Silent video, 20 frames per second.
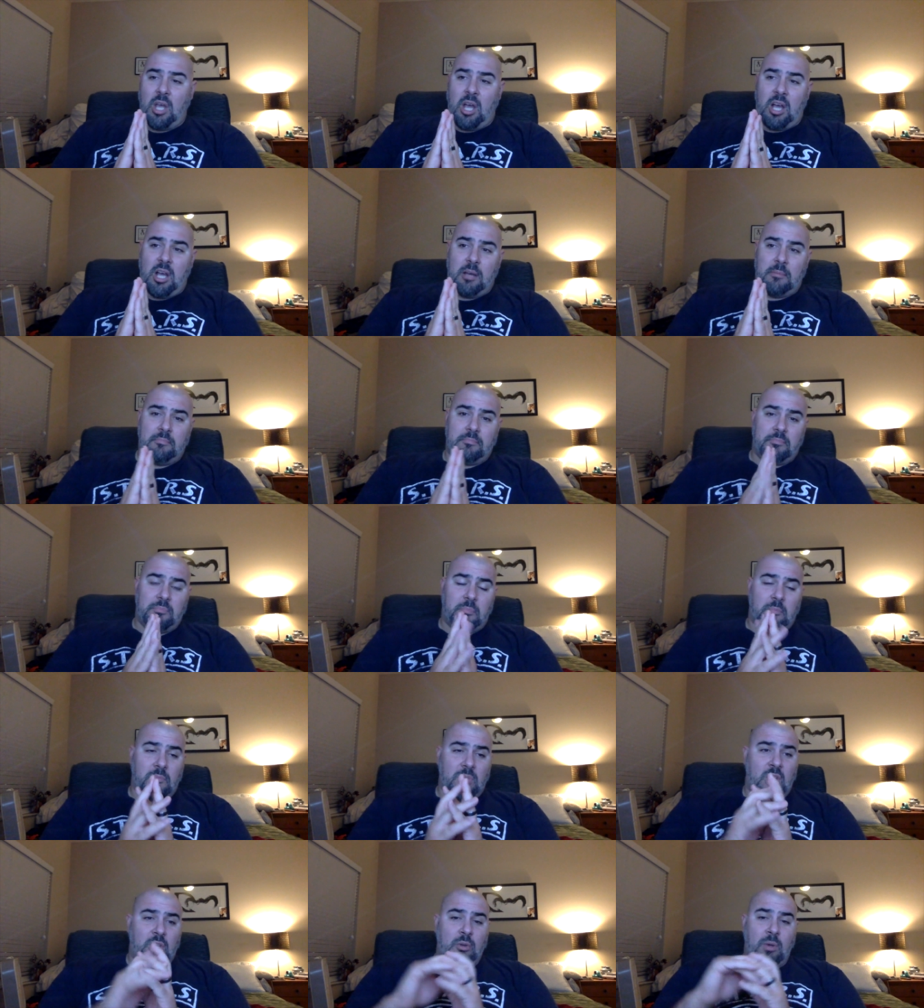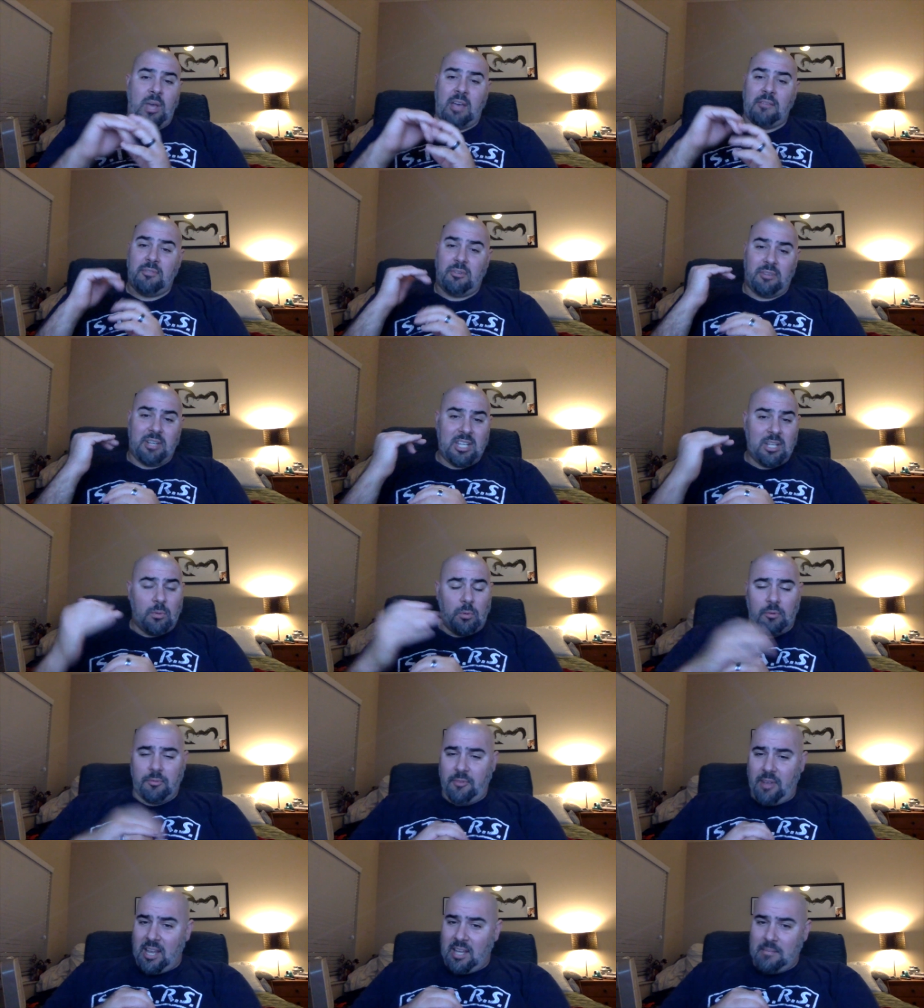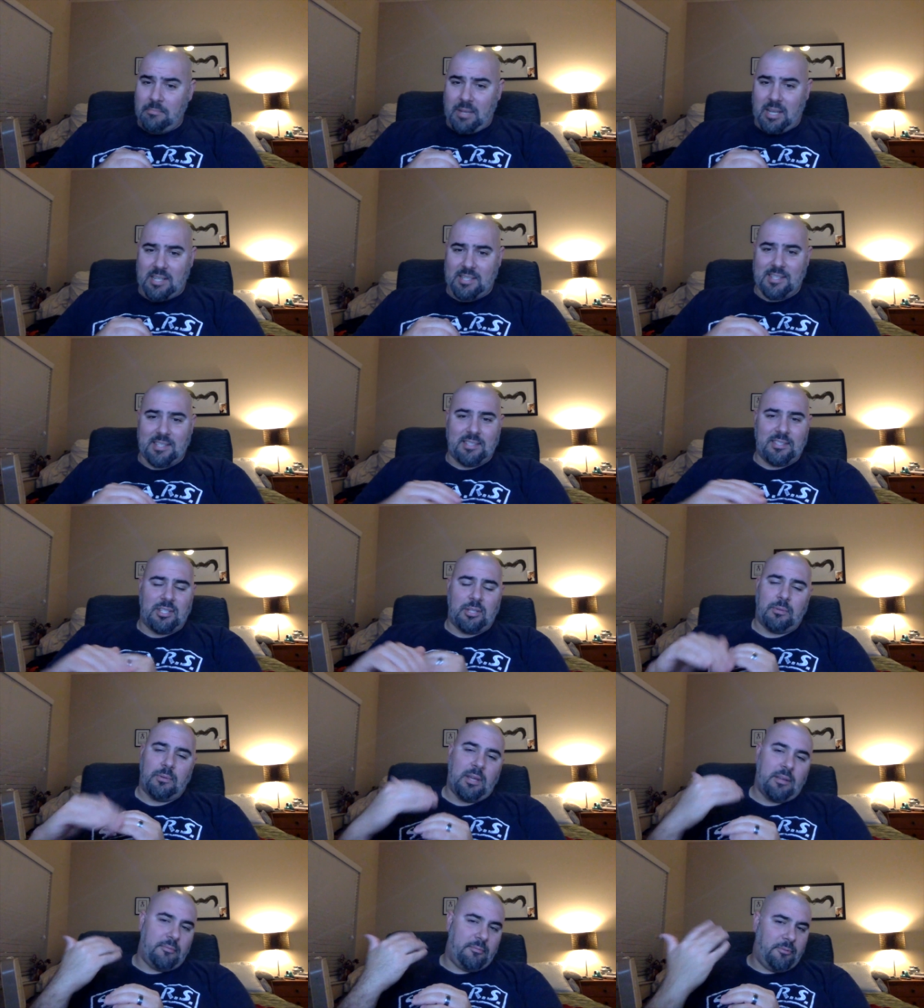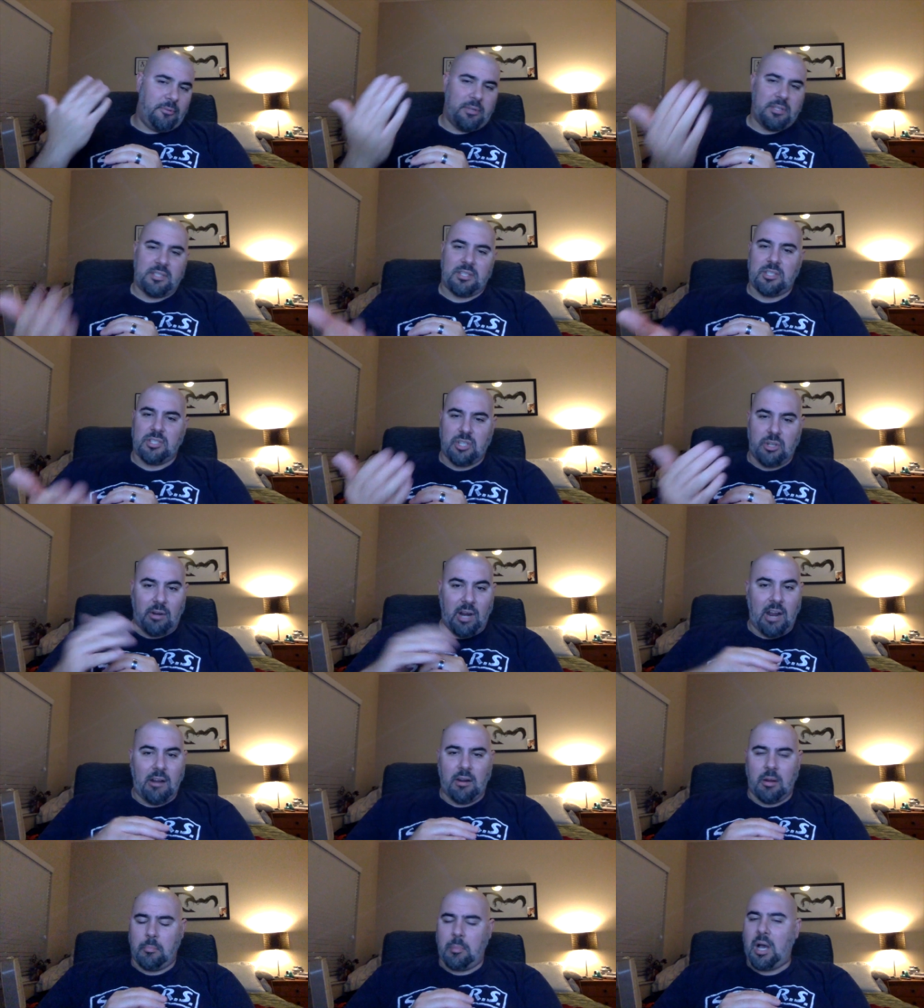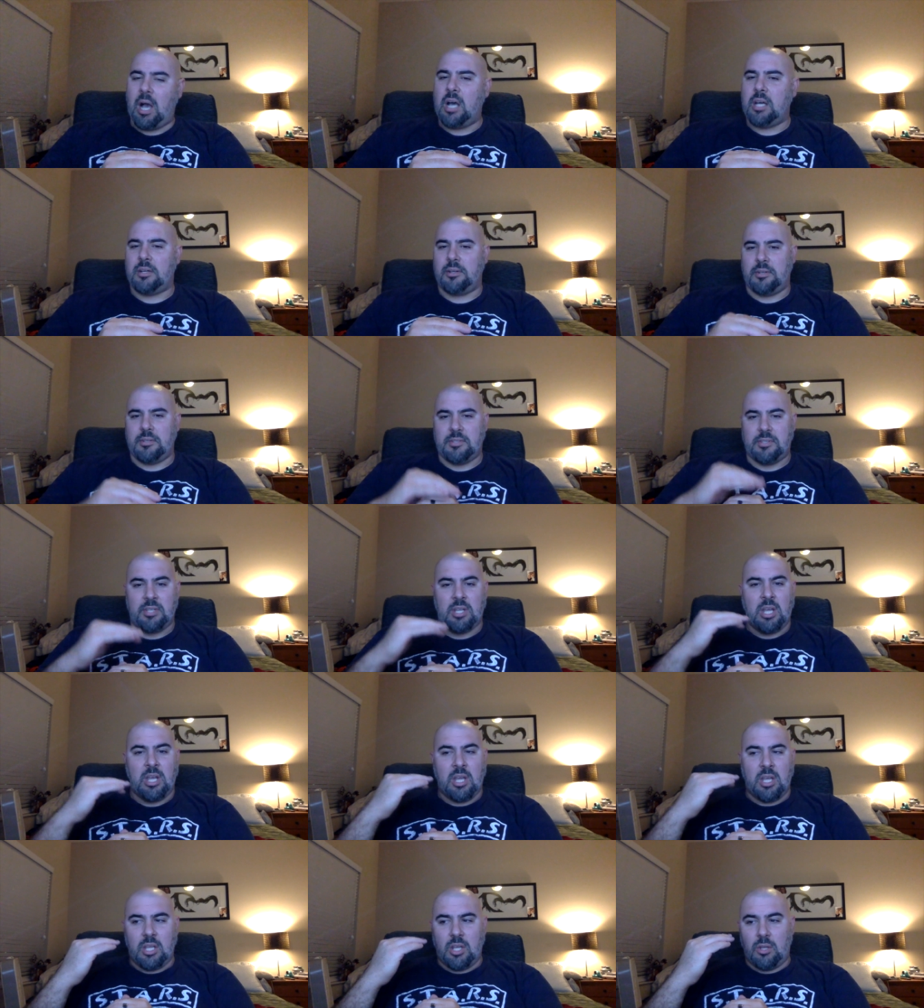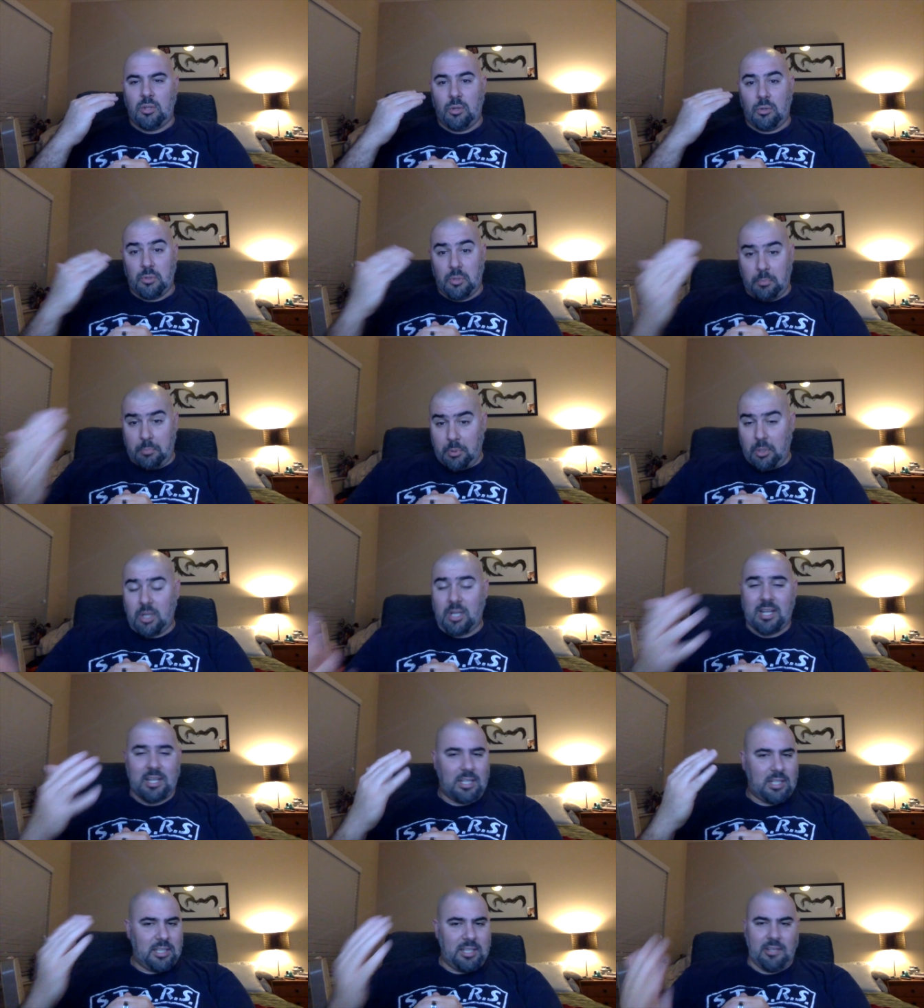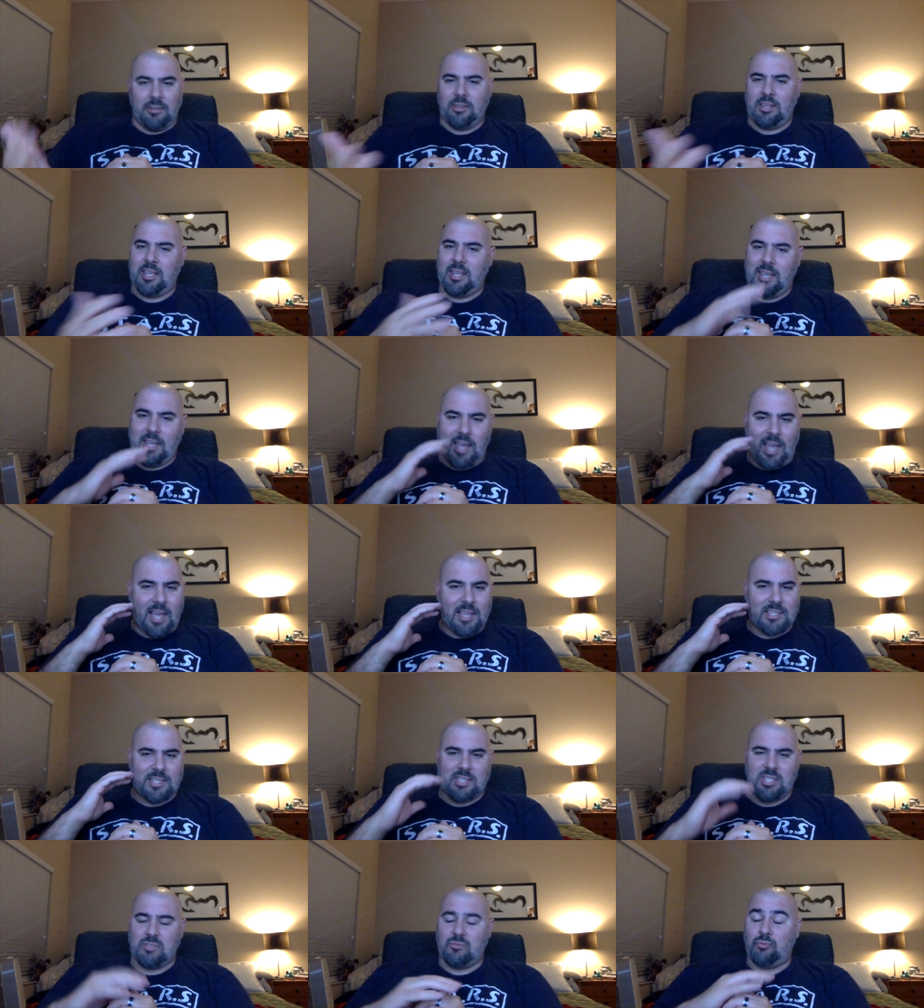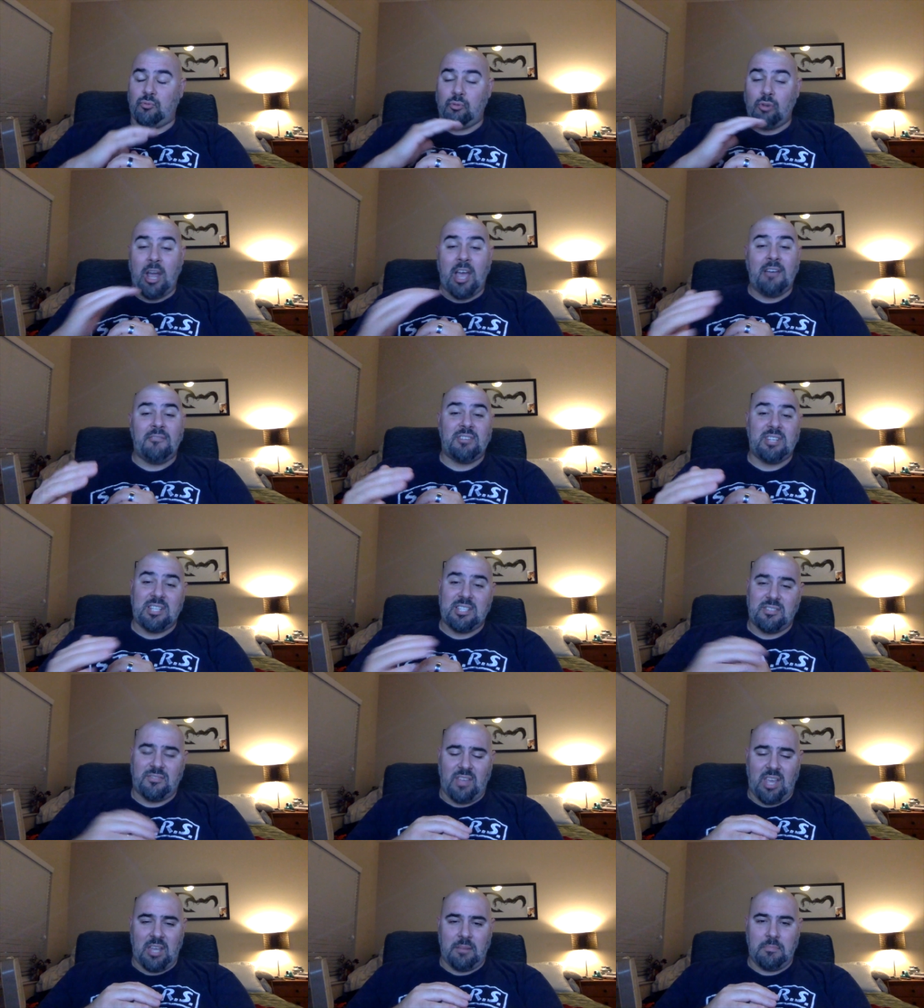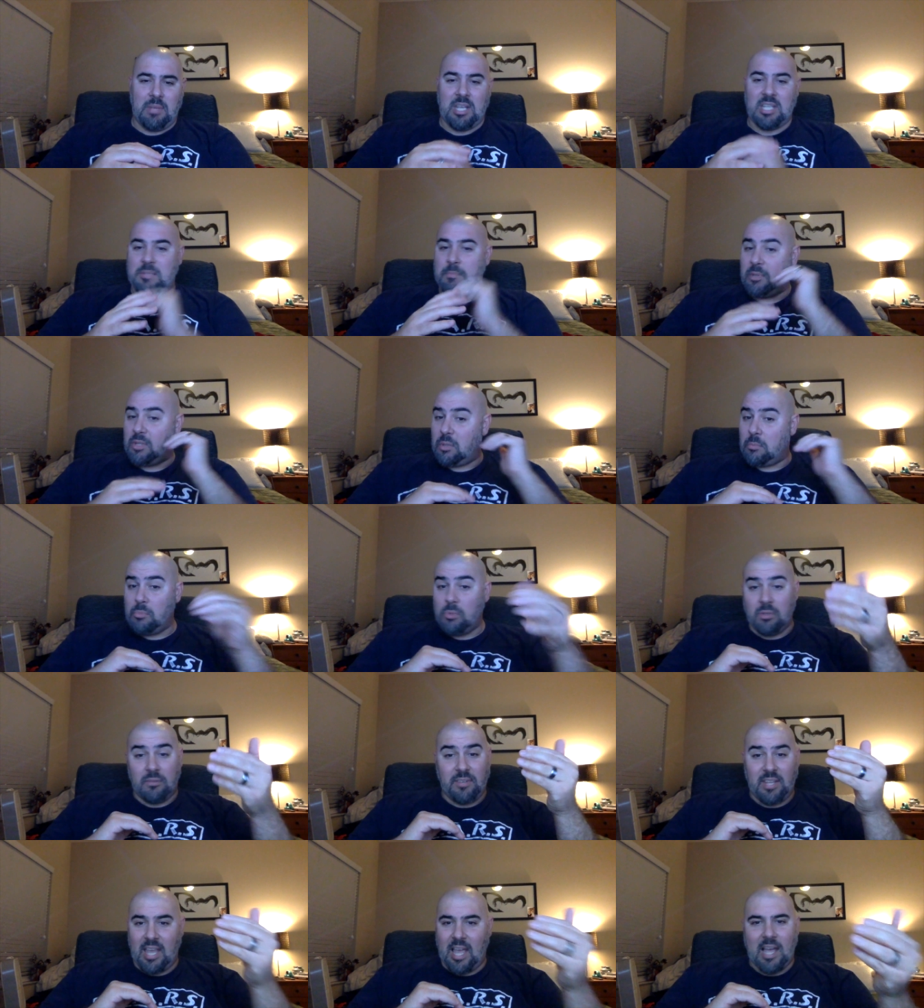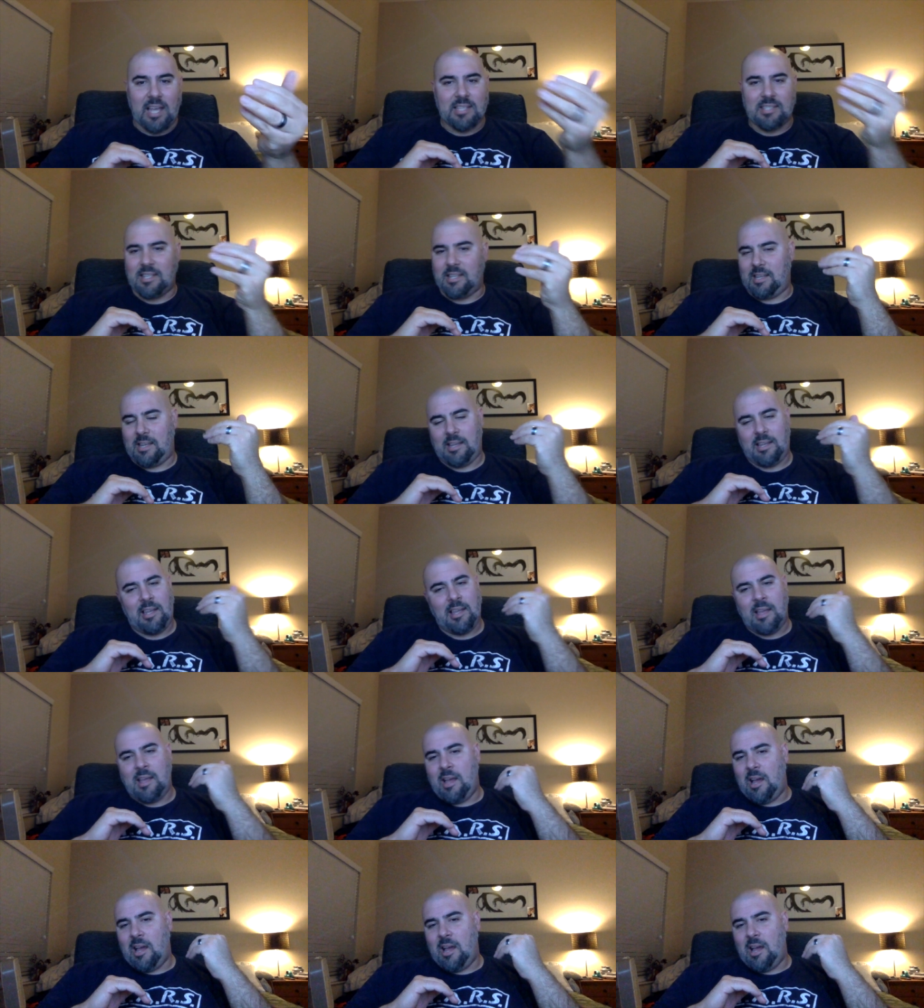Um, you have your equal fan bases. You have, for instance, your Harry Potters. You know, the book clearly has its ravenous fan base, but the movie has the,